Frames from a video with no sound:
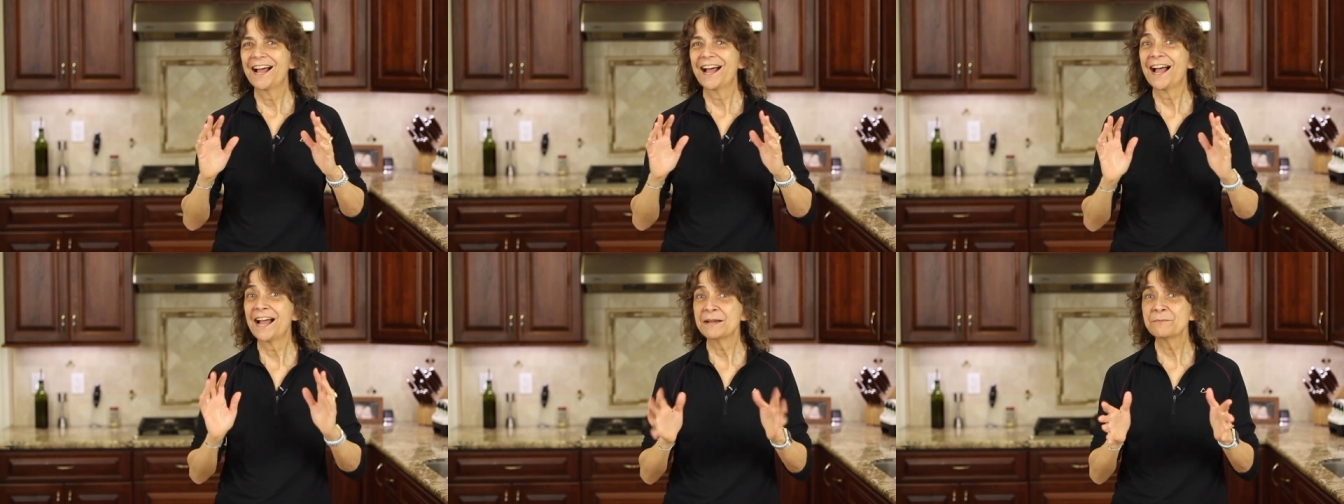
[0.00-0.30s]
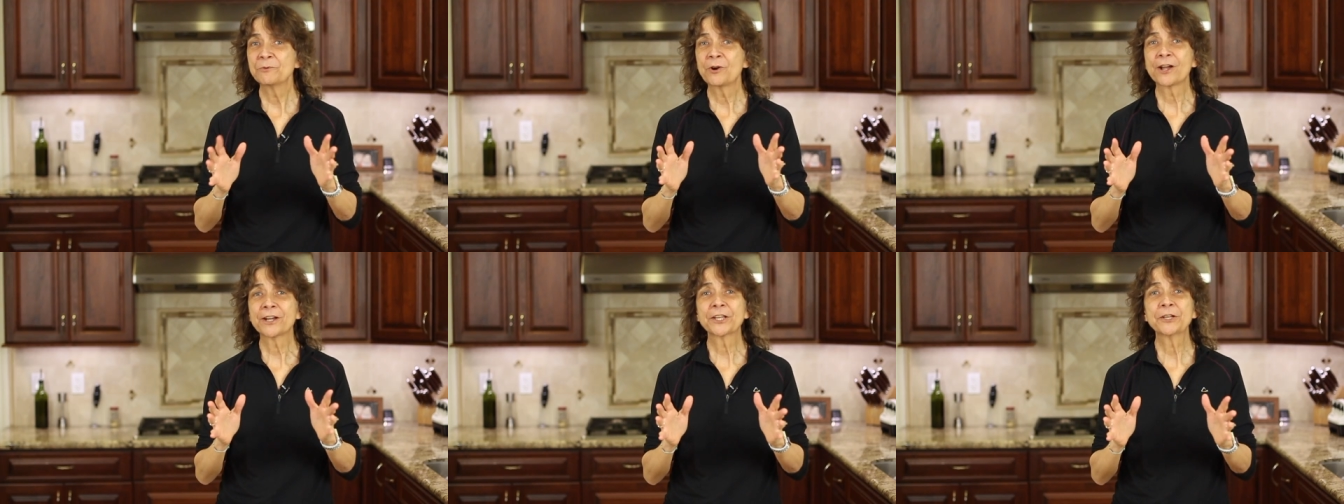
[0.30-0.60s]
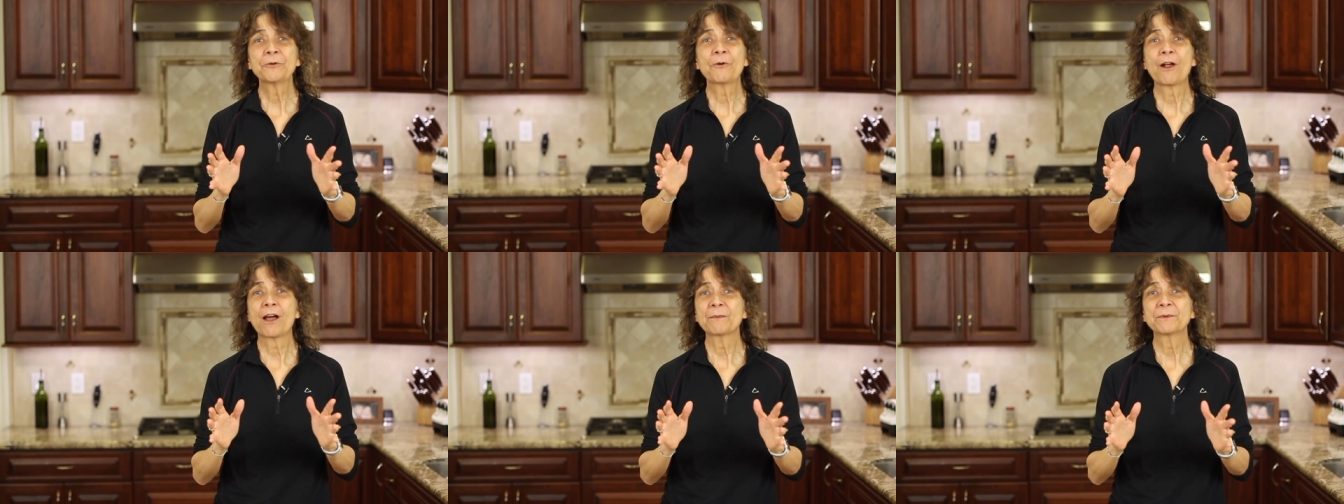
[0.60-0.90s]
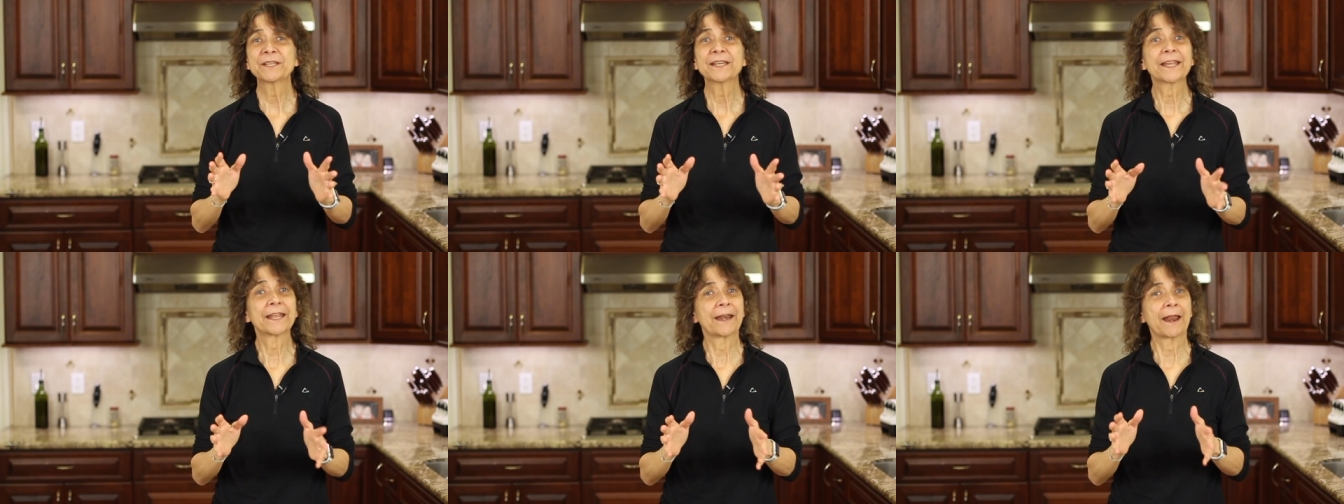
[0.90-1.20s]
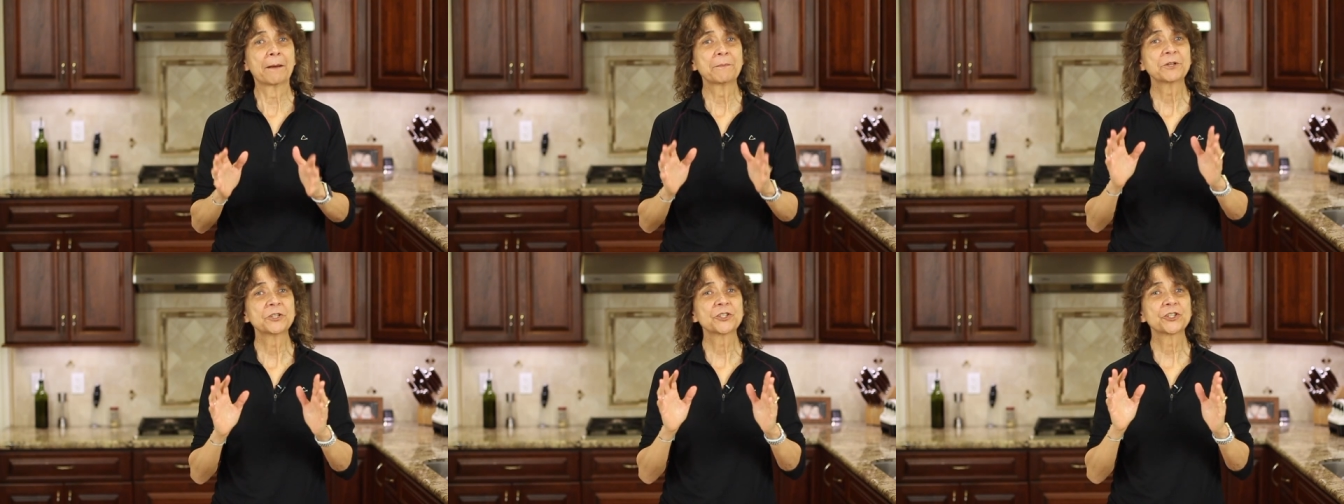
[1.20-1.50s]
I'm Rockin' Robin,
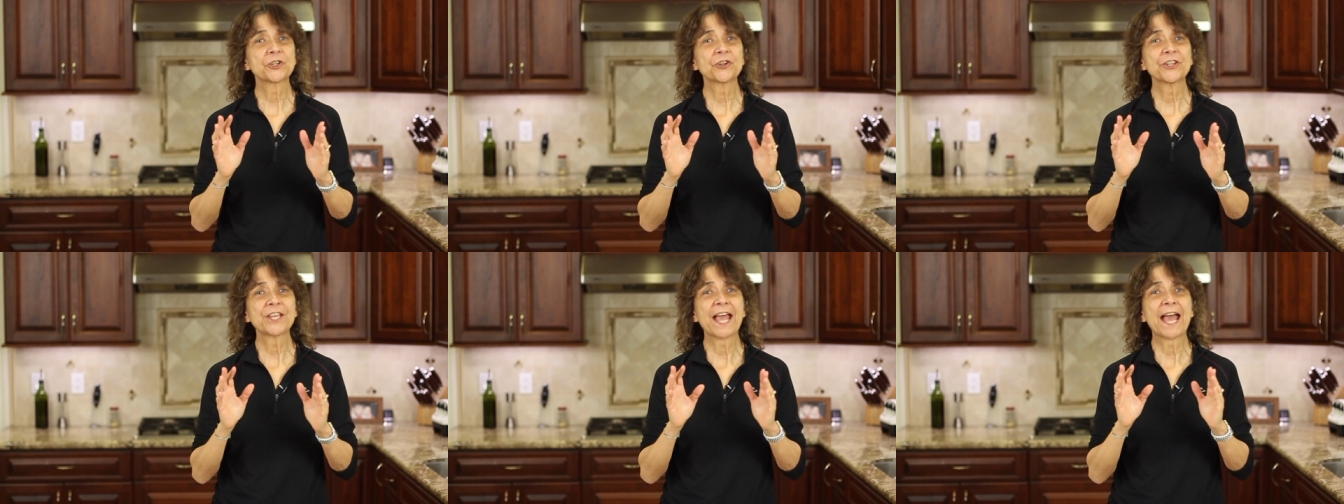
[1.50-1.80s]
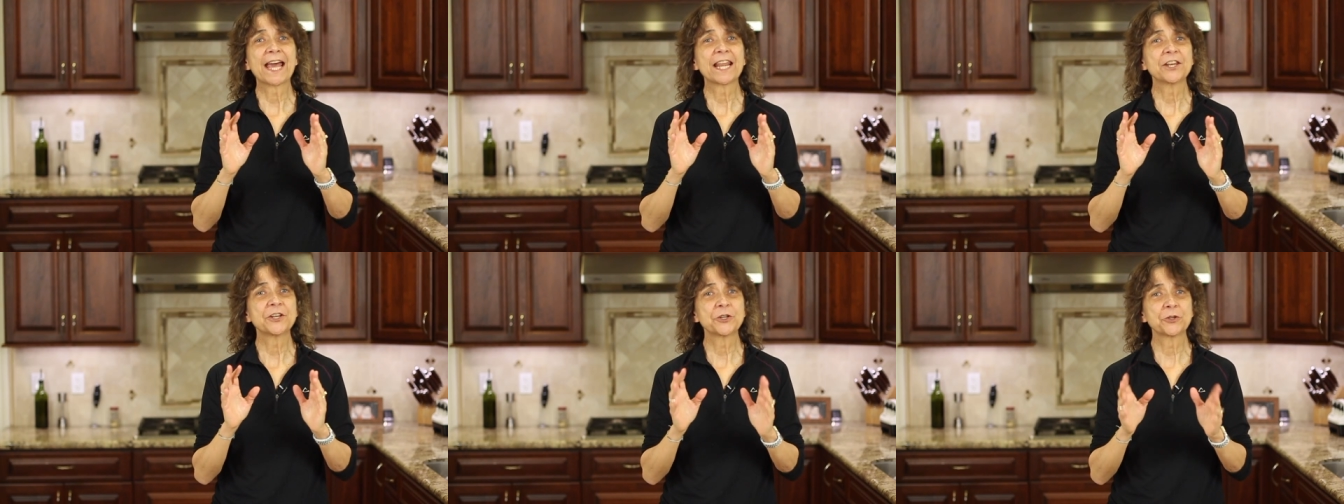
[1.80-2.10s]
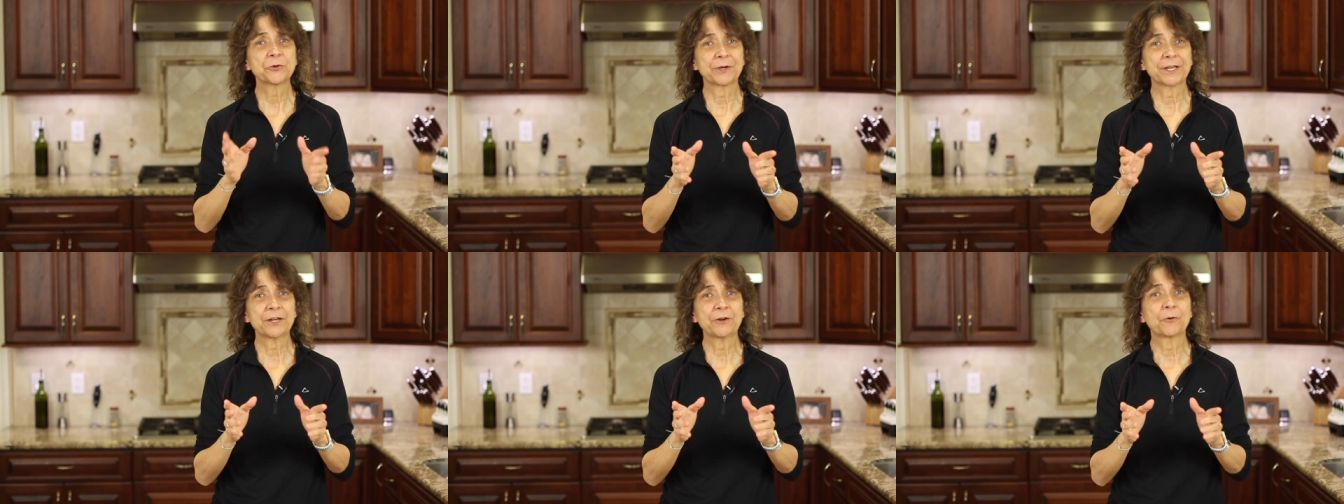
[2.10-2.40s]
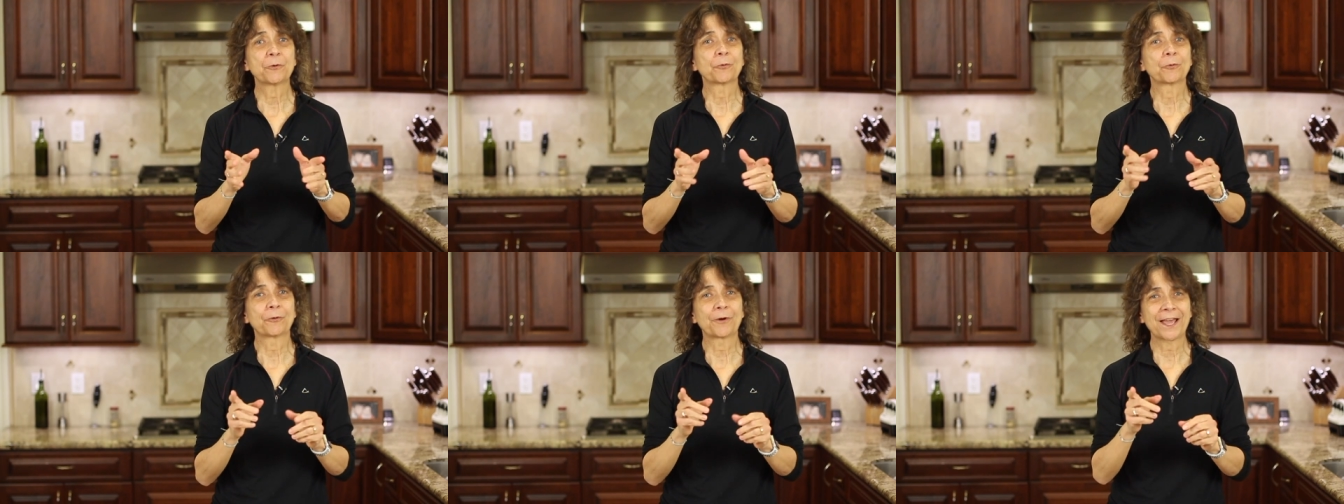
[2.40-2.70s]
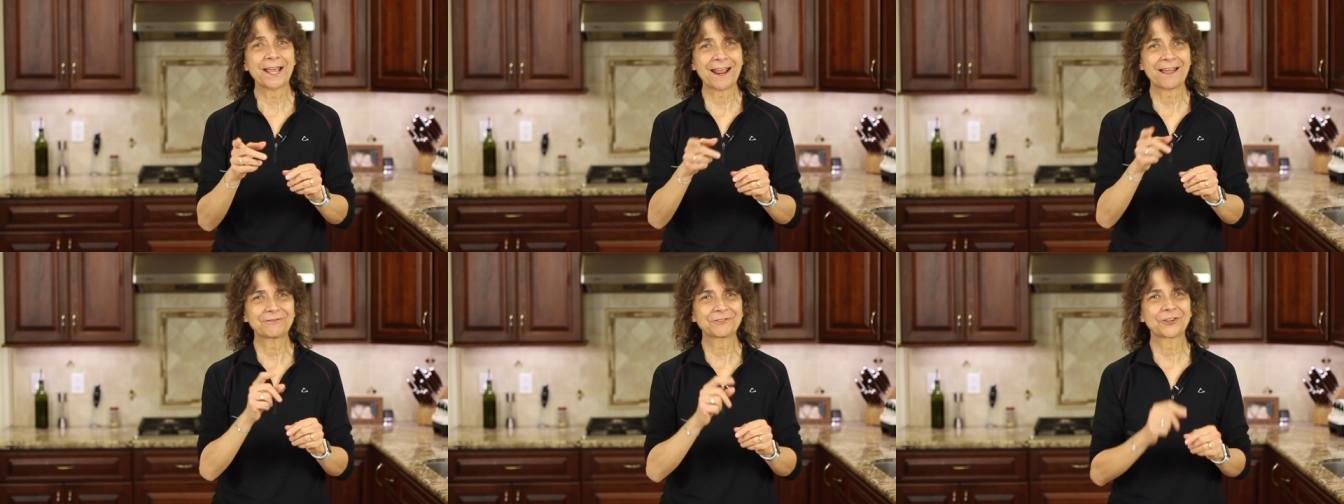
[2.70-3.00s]
and I'm gonna show you how to do it
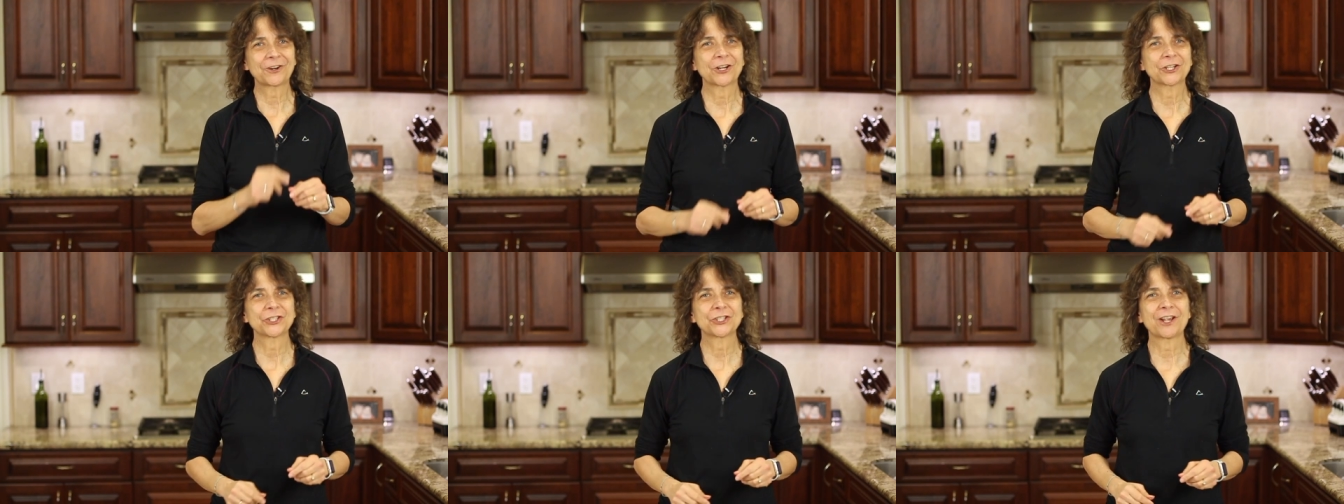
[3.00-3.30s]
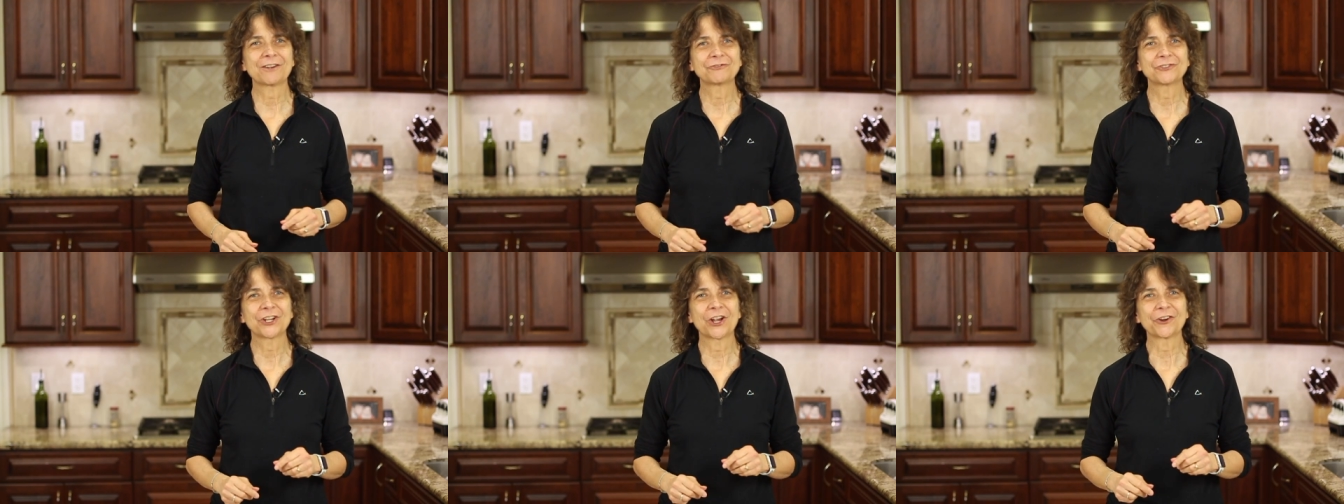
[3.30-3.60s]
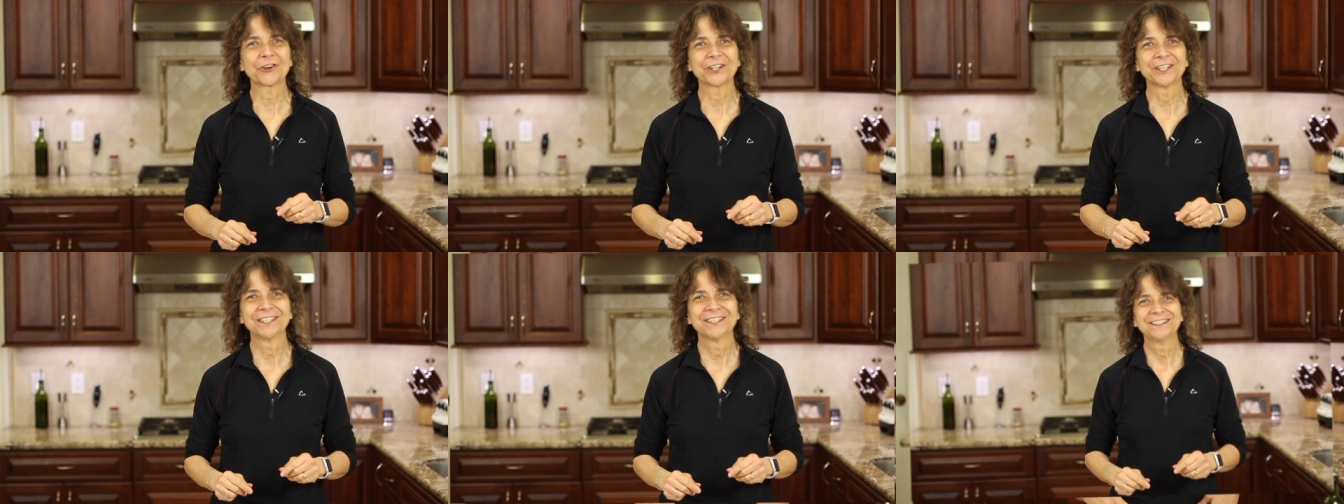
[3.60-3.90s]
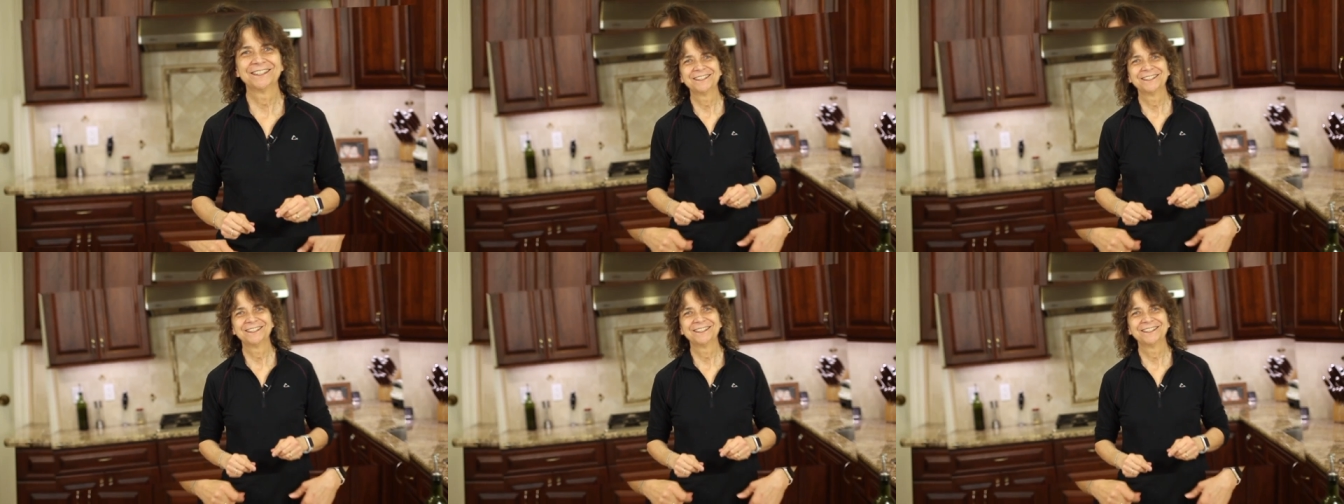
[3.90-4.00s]
right after our chef joke.